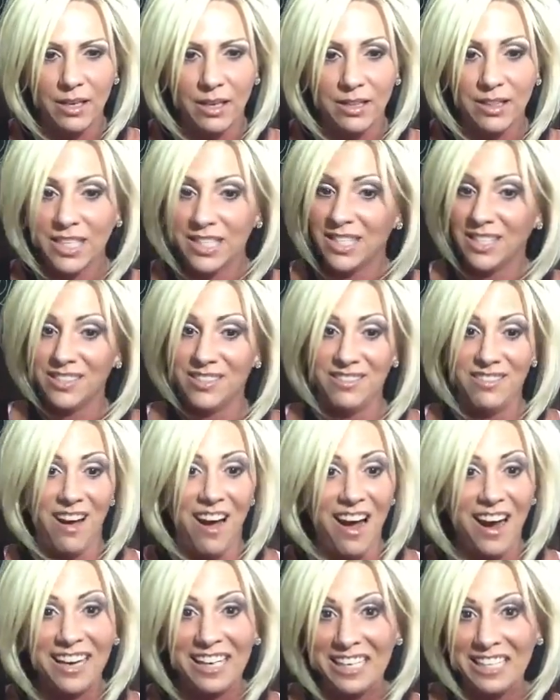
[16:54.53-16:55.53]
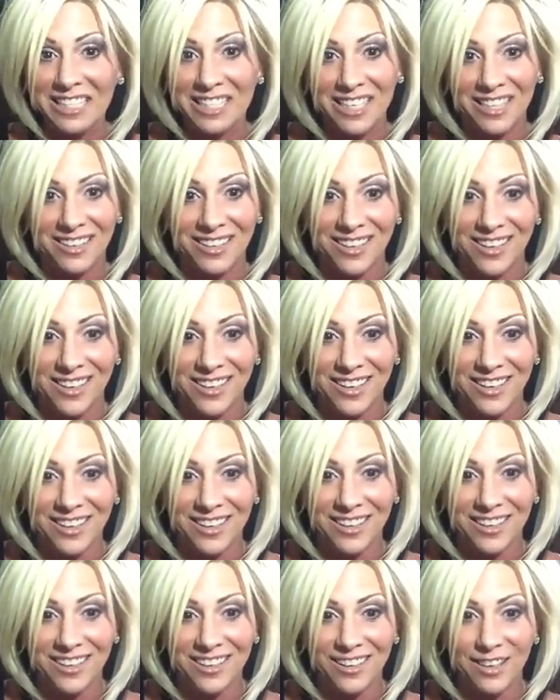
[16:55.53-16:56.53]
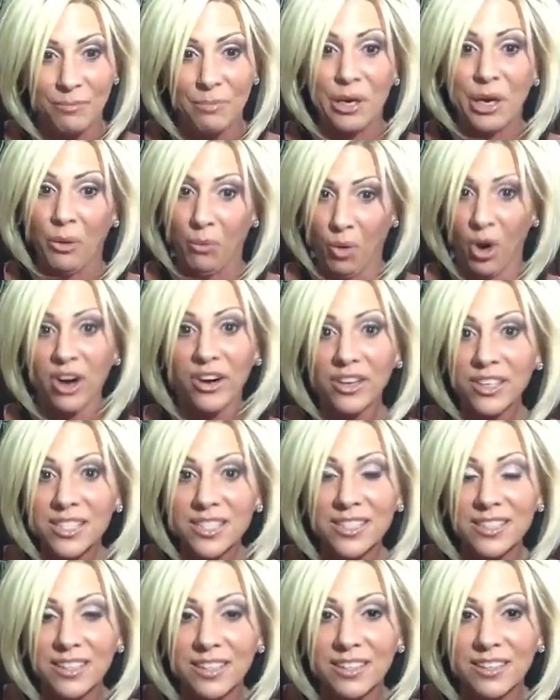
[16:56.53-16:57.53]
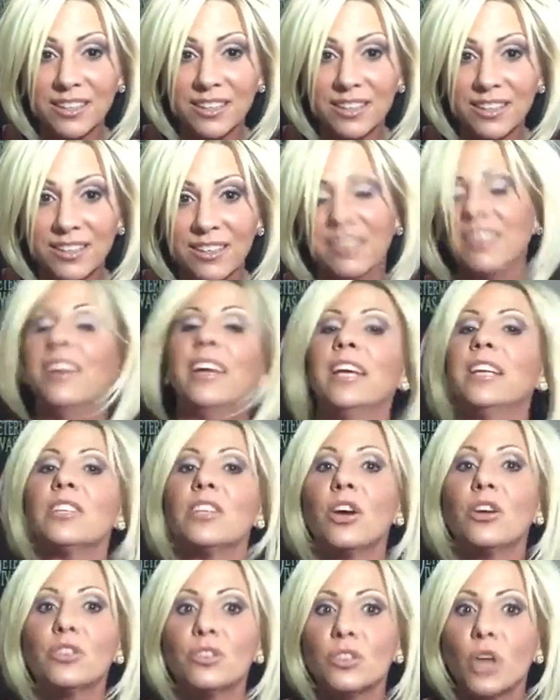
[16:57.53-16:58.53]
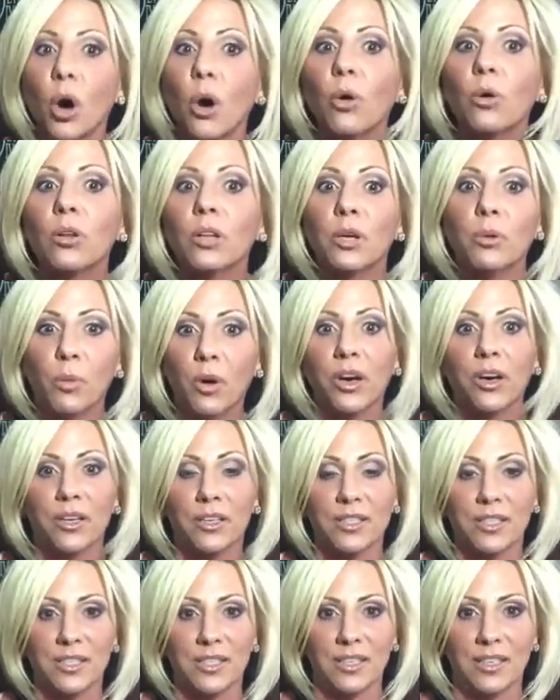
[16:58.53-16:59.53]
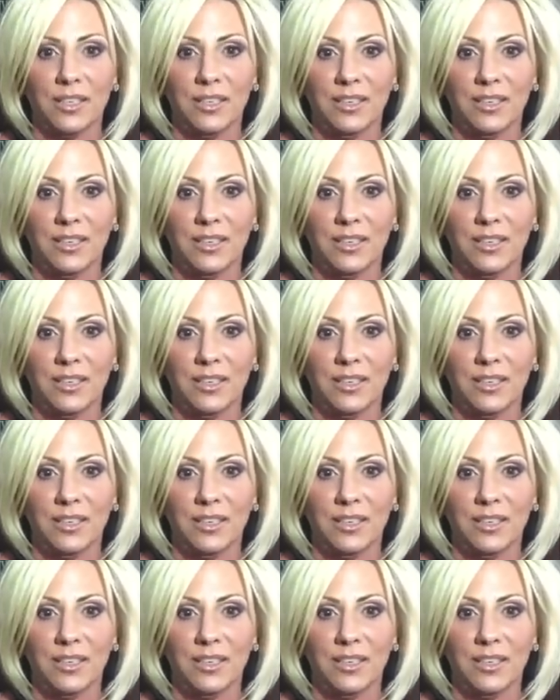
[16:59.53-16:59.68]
This is not easy, but it works. It totally works.